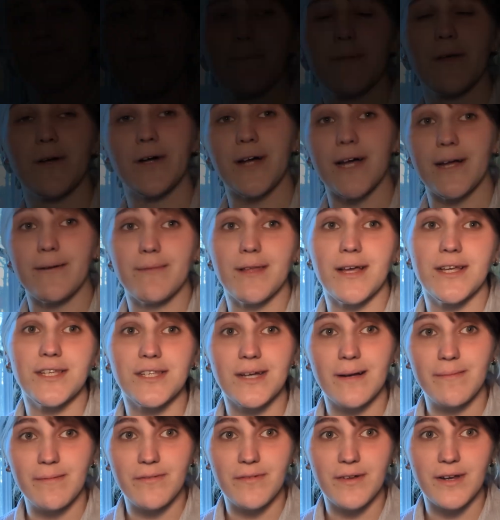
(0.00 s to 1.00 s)
Okay, I
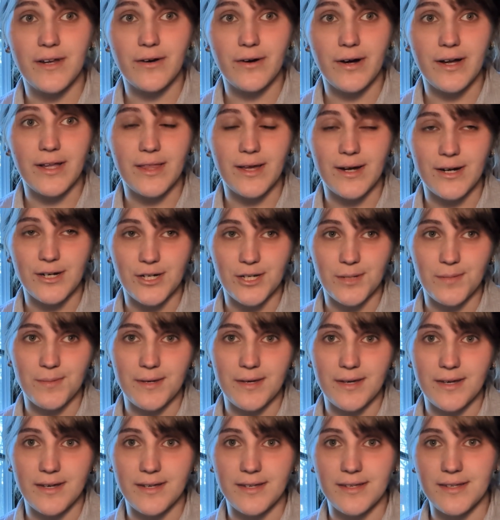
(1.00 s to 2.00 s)
stopped the video right there just
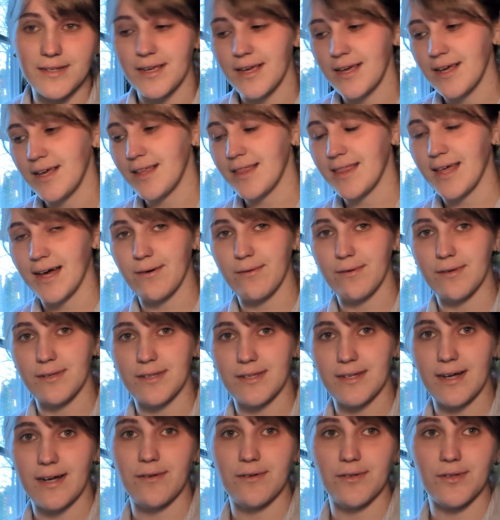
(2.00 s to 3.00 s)
because I was
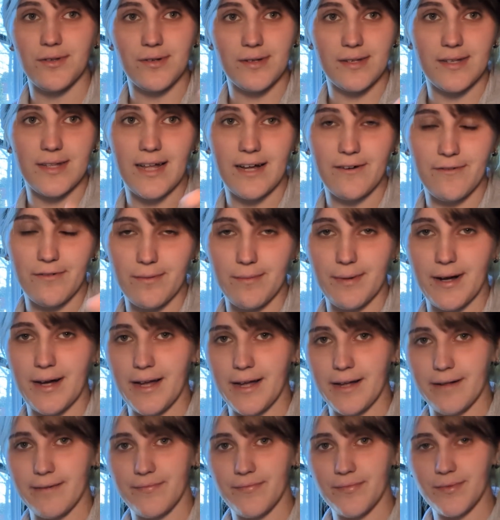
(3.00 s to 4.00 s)
using that for
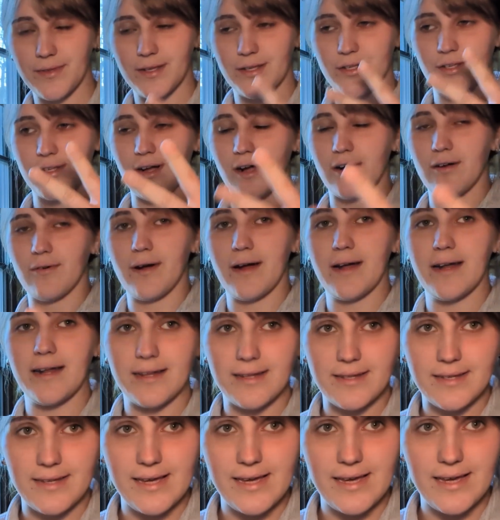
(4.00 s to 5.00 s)
my
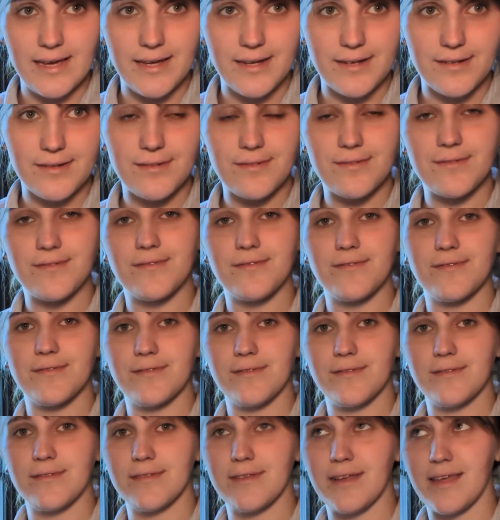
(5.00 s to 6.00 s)
songwriting day,
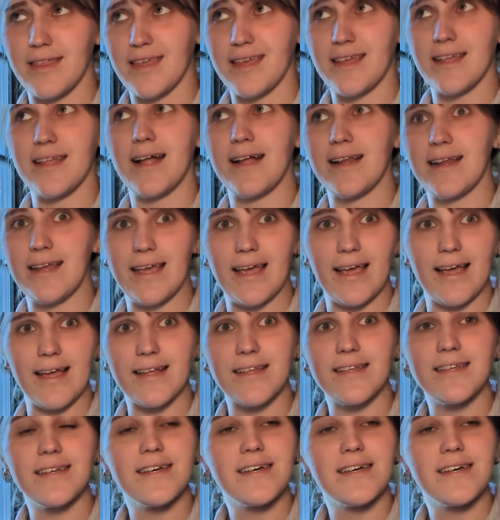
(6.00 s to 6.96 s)
I think 98.